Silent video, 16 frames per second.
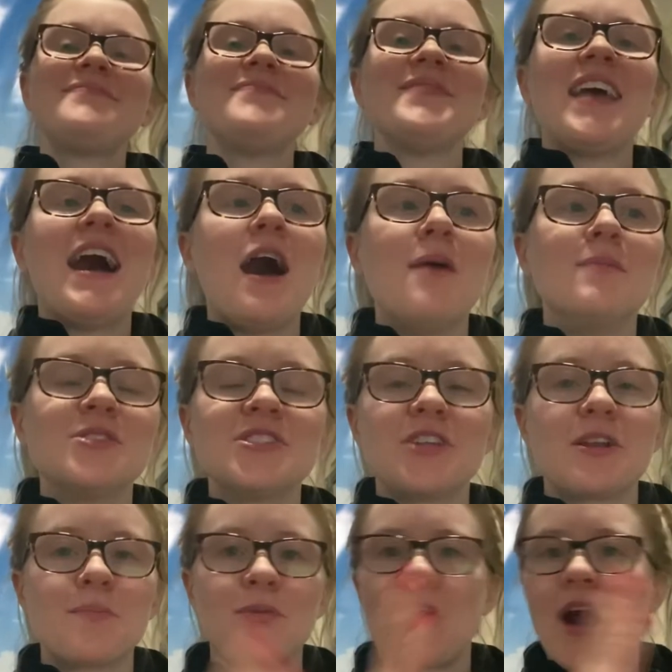Just
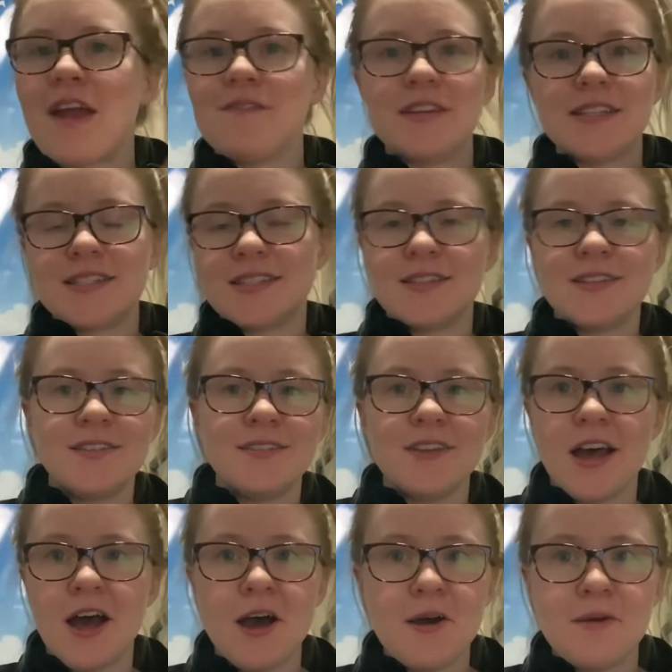on a private,
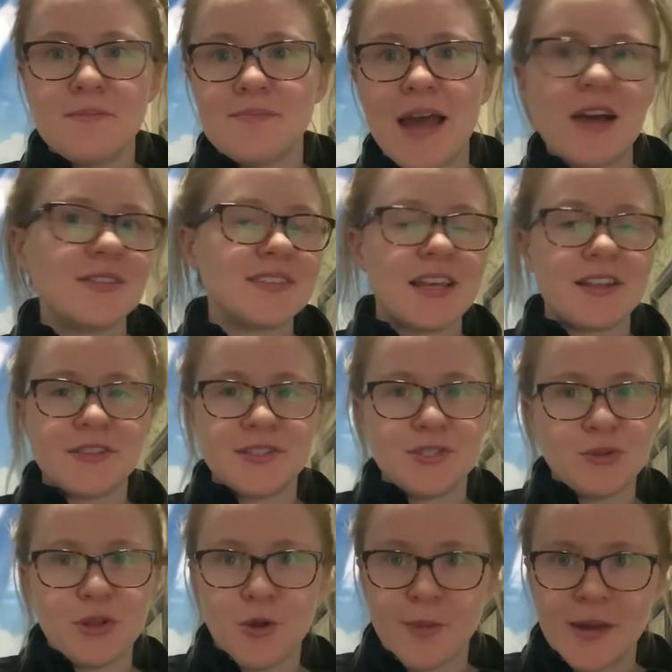outside of the
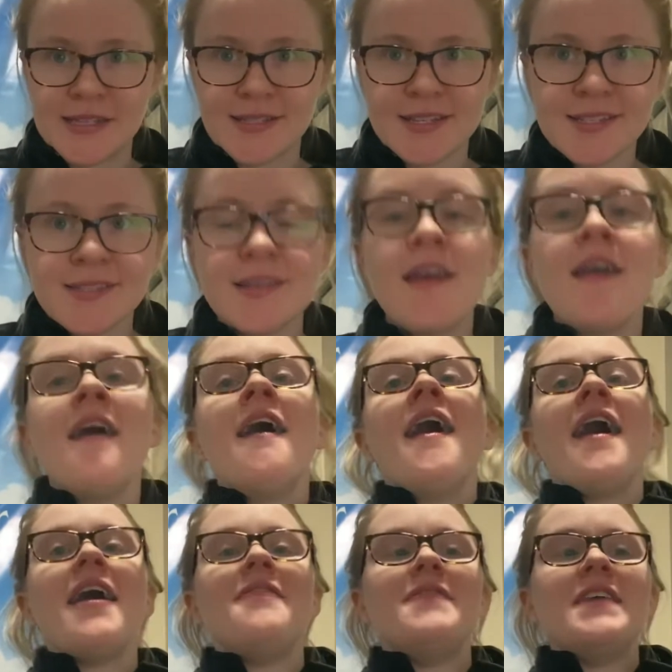studio basis.
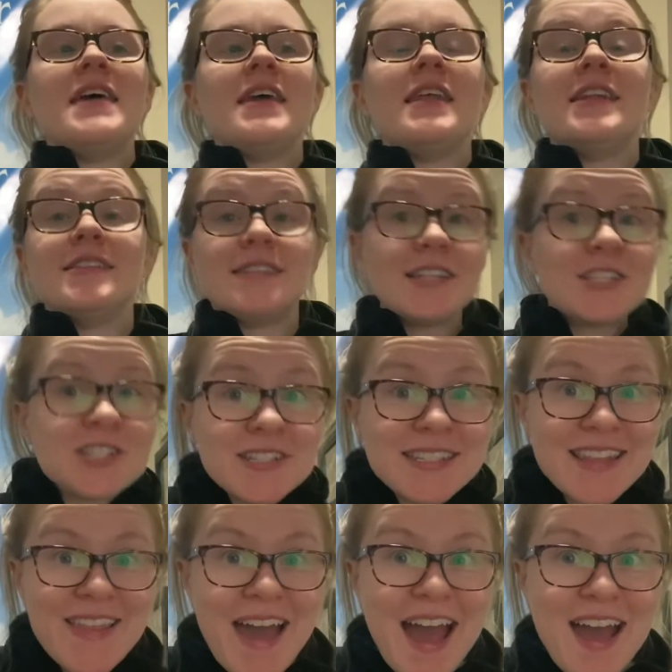And then in addition
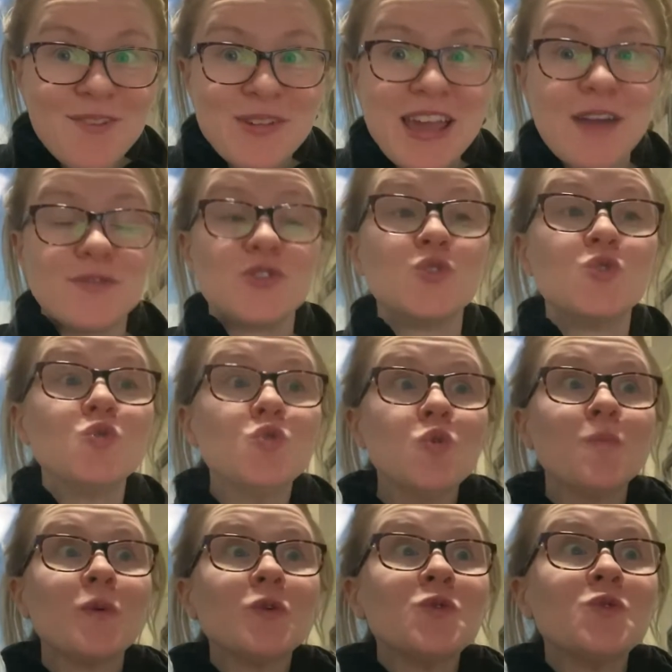to that, we have
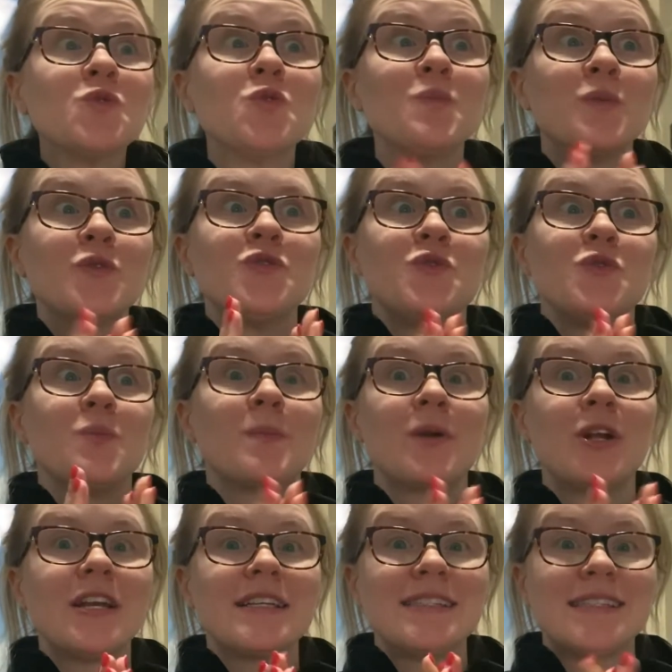super, super,
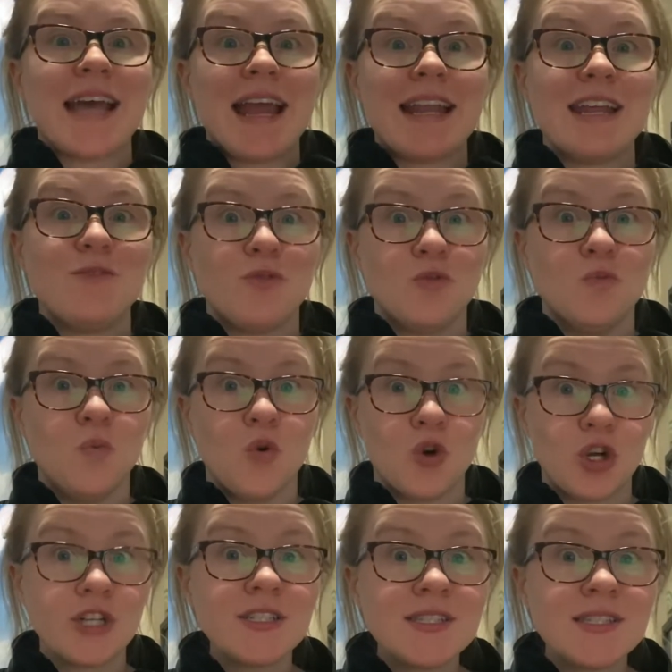super exciting
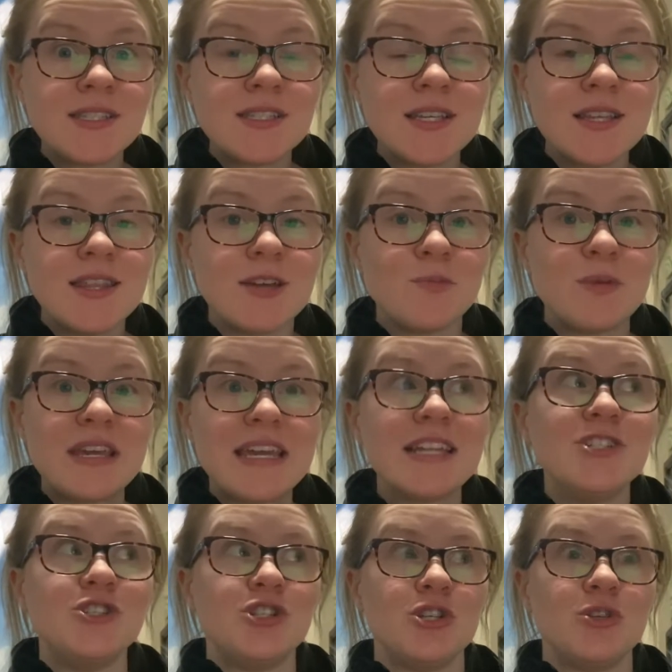rewards that we
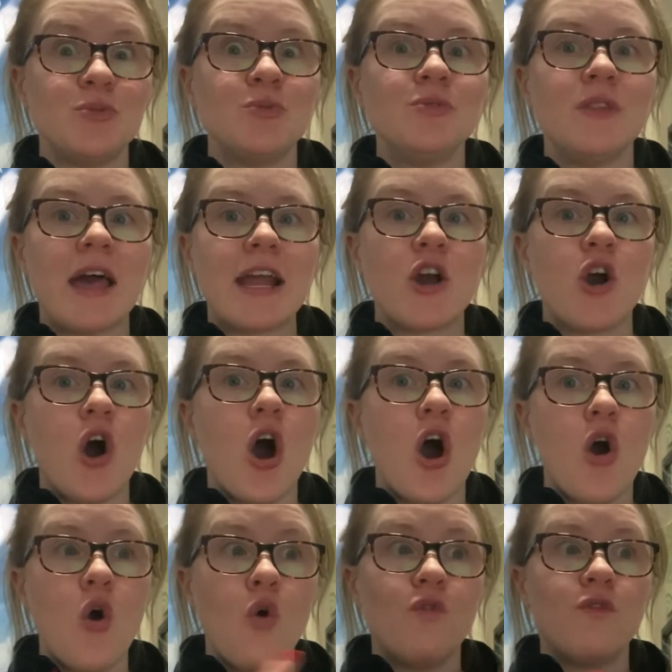can do like
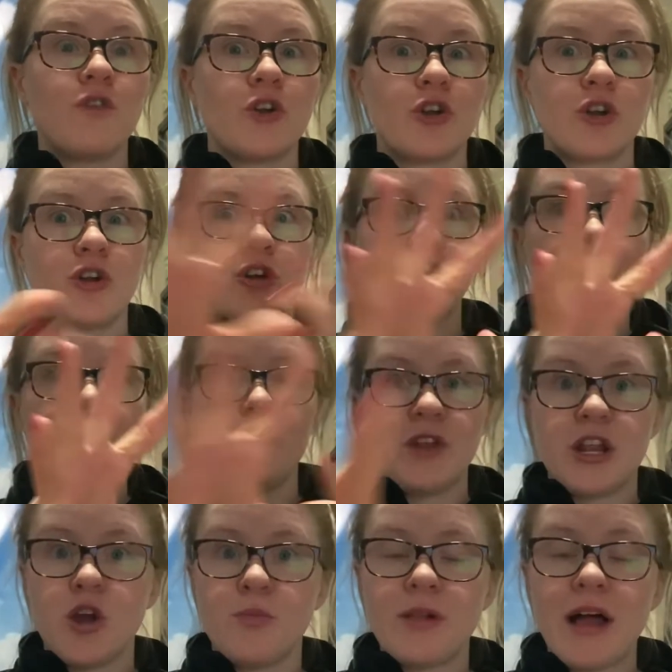over
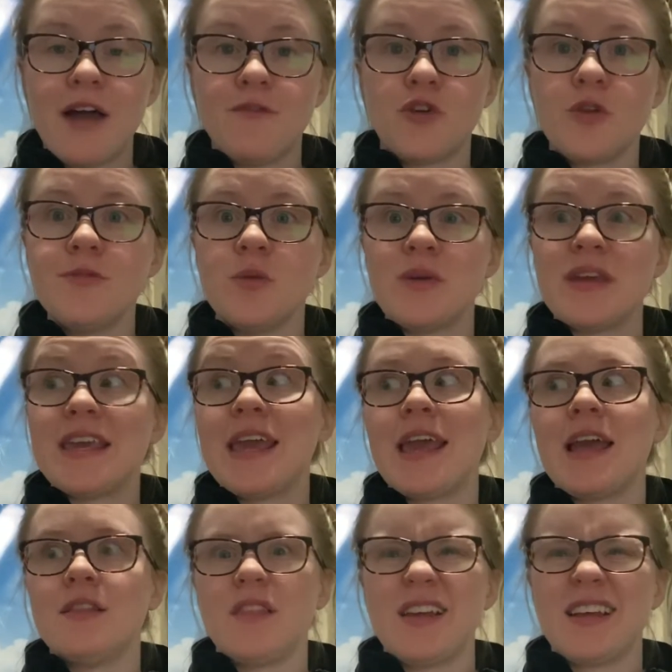video platform that we
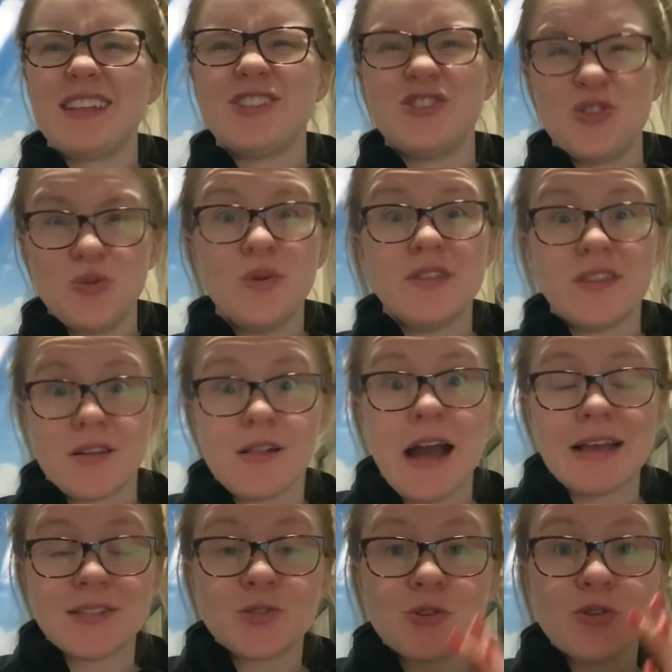can't like do in the
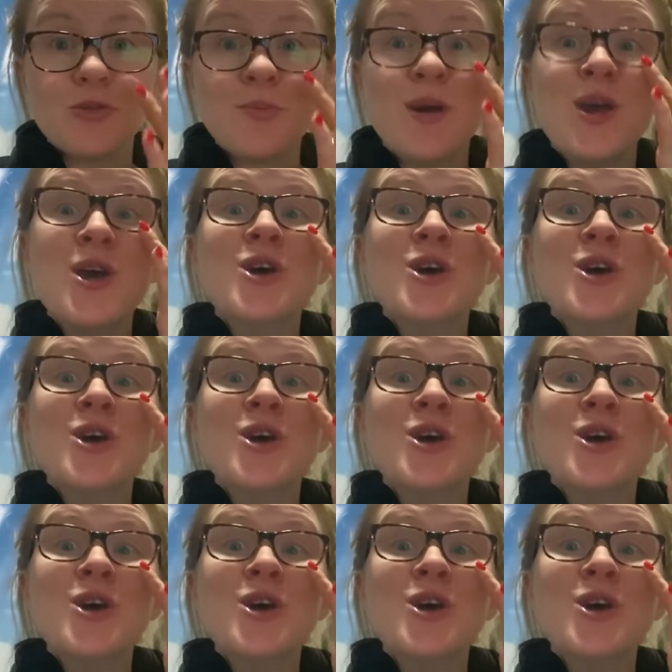classroom.